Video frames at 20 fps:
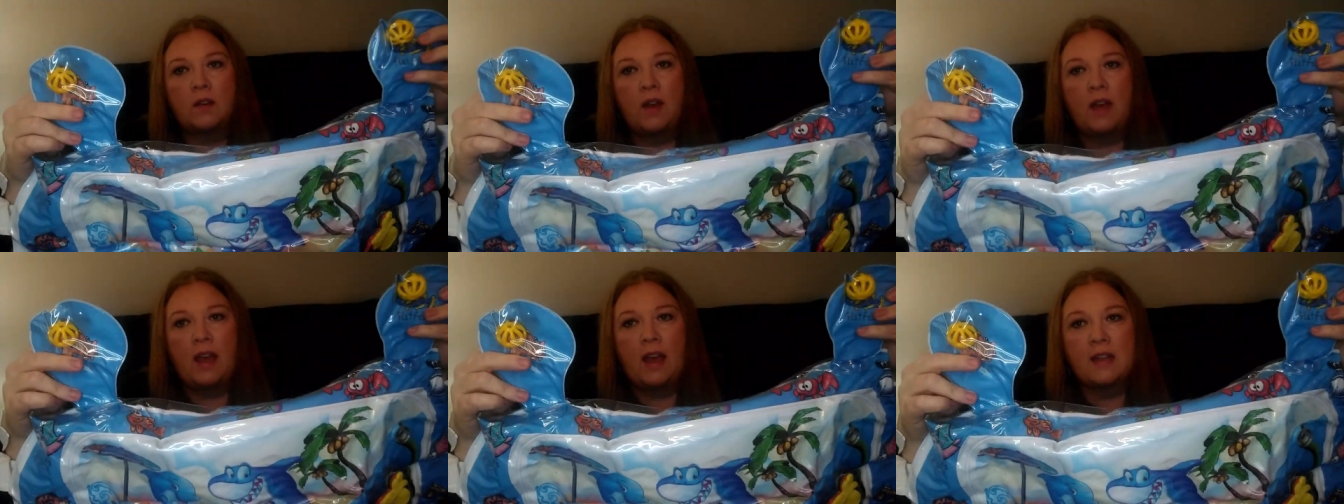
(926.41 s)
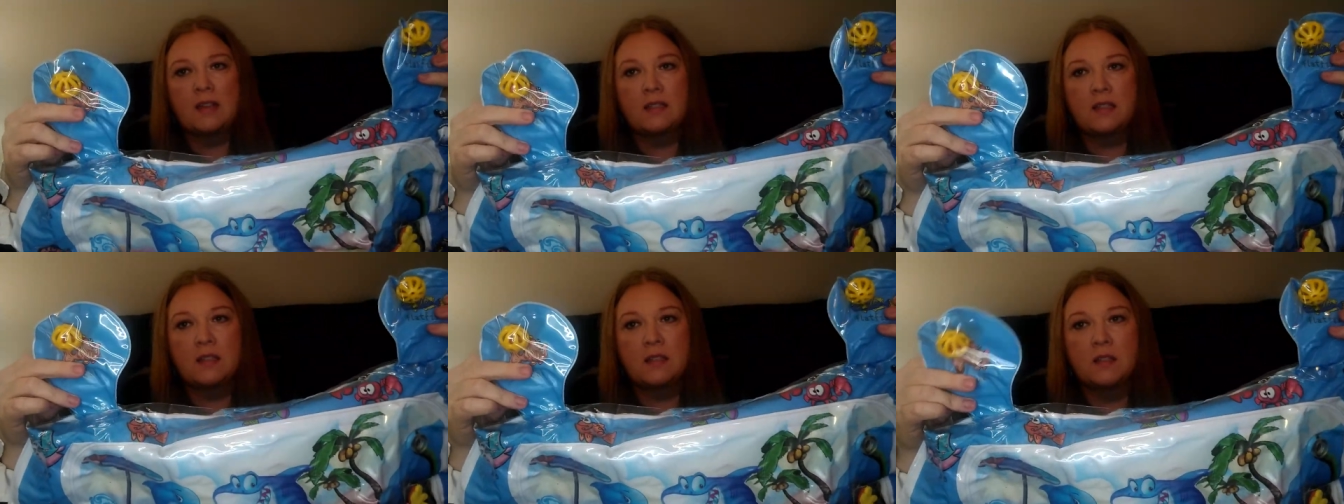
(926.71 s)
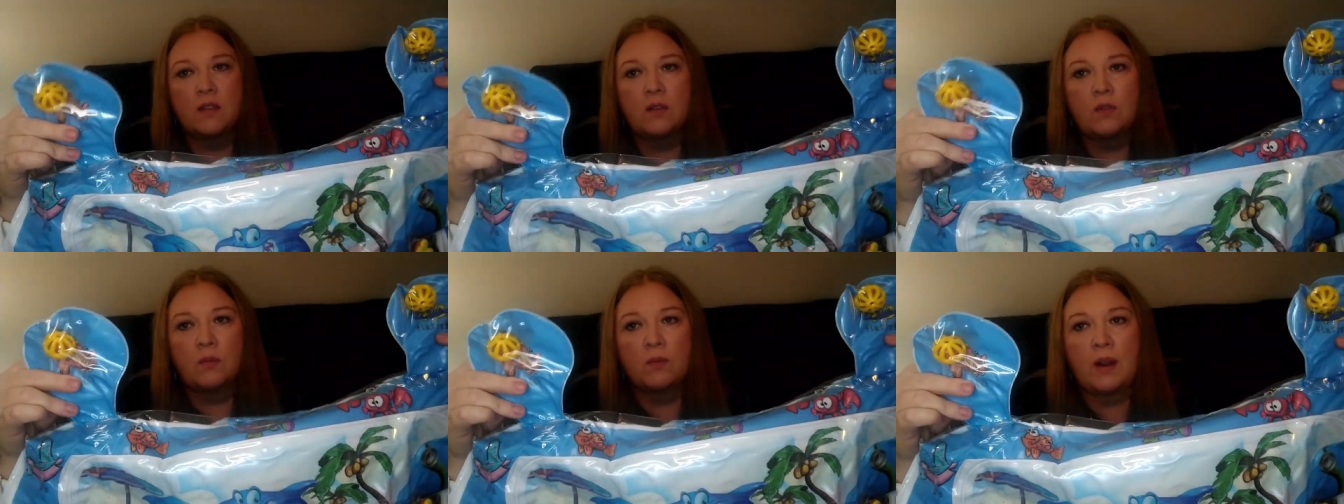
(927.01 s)
it has these
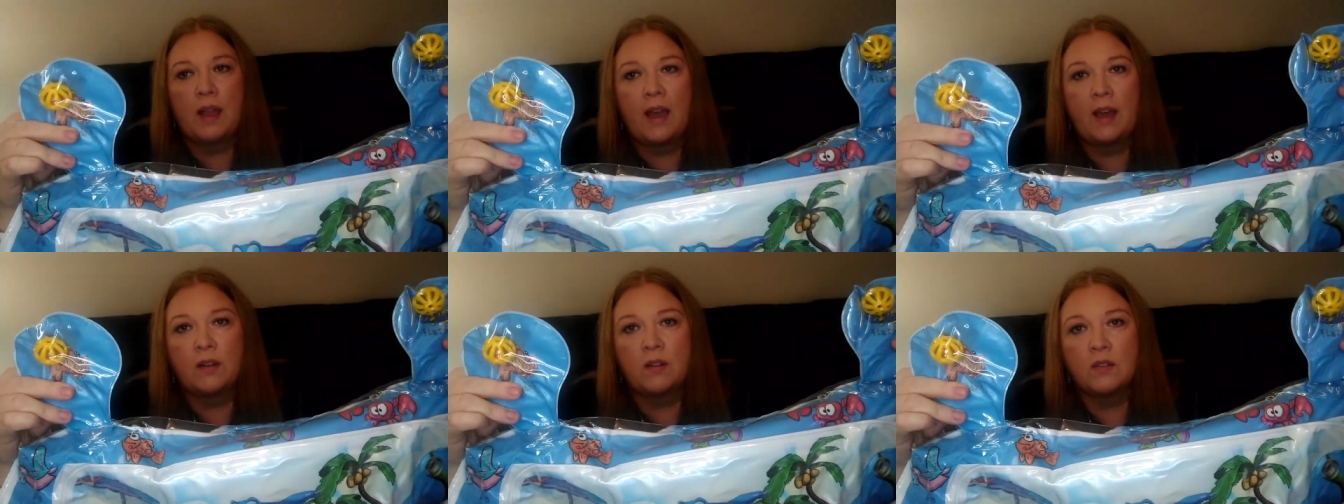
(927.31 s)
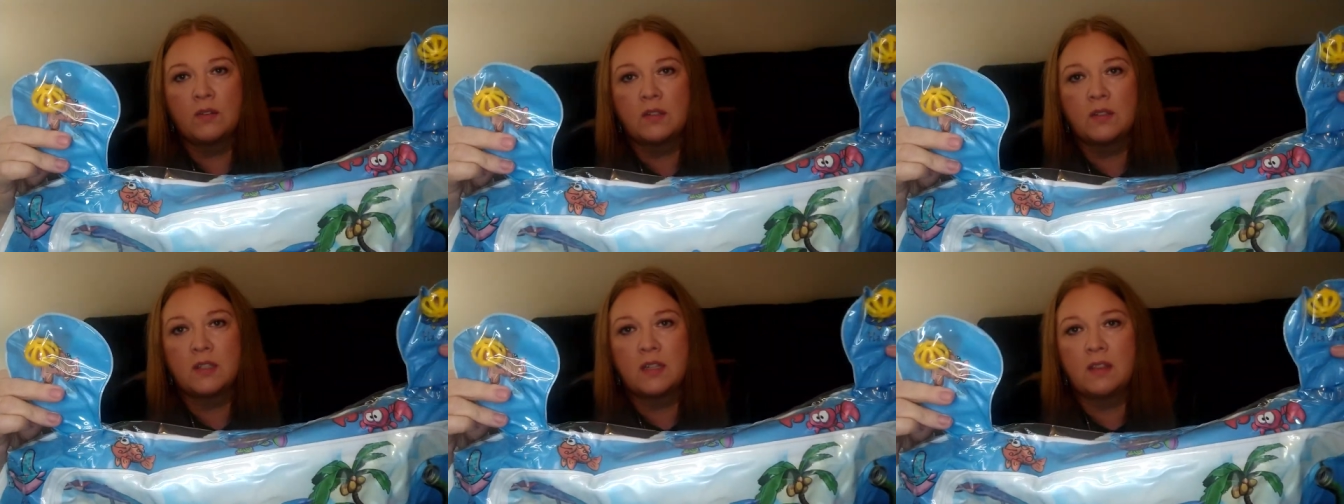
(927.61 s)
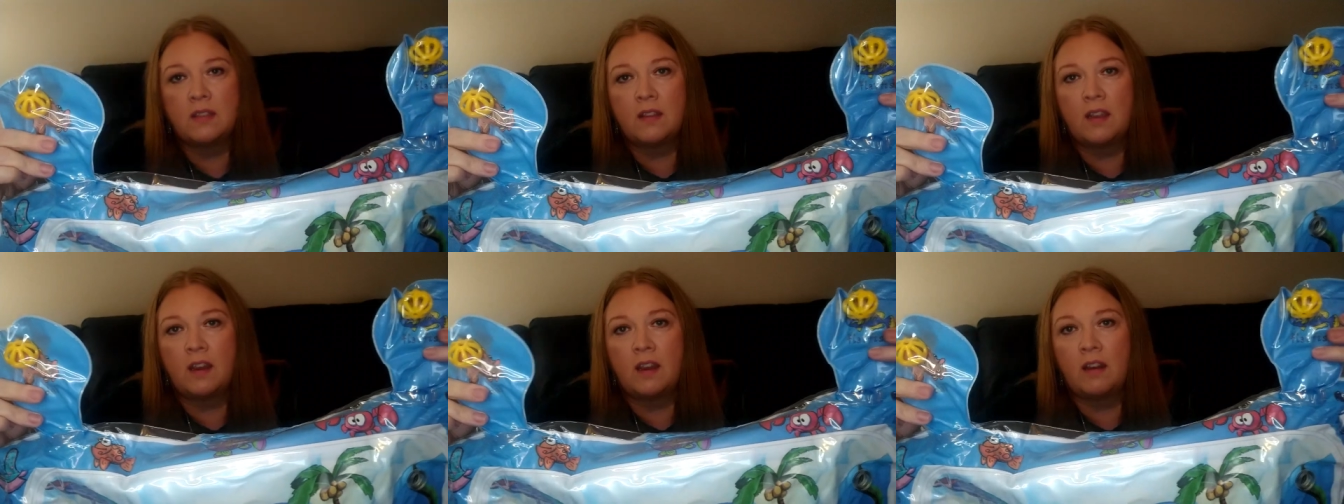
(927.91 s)
little rattles
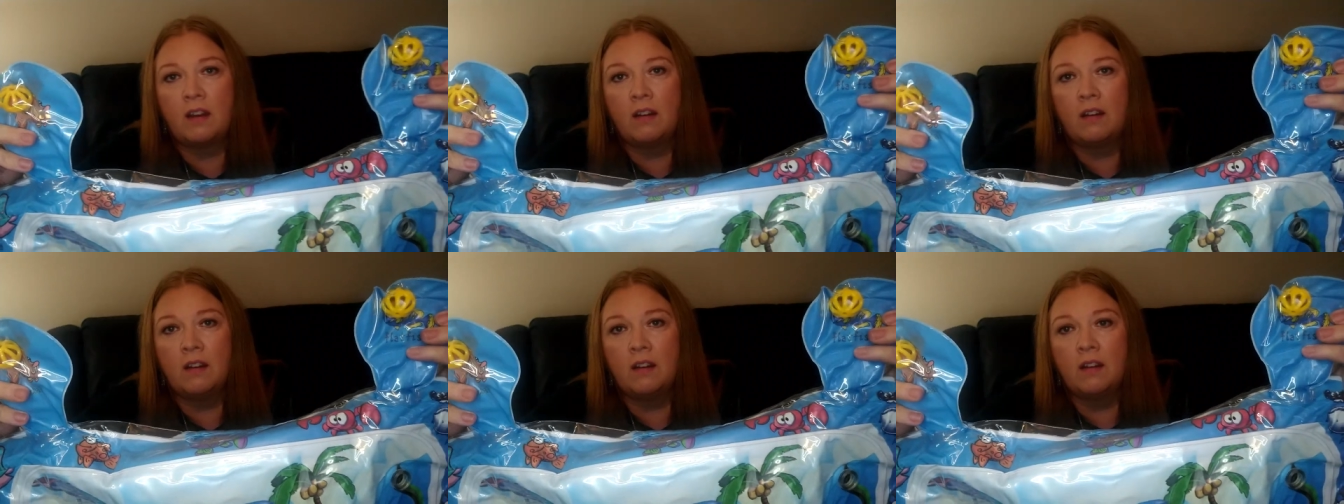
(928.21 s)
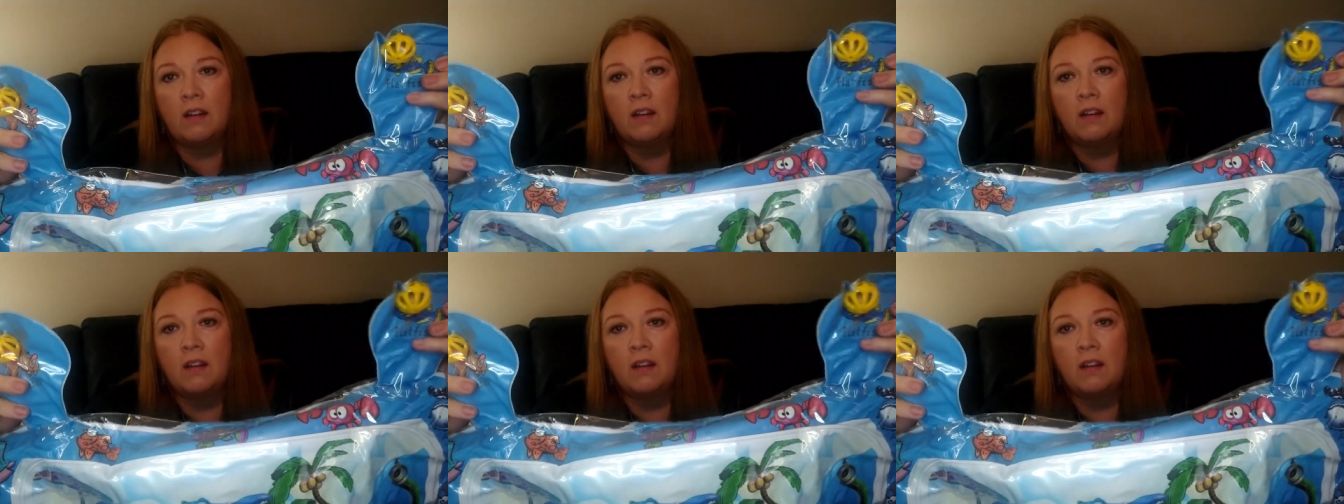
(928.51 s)
in there.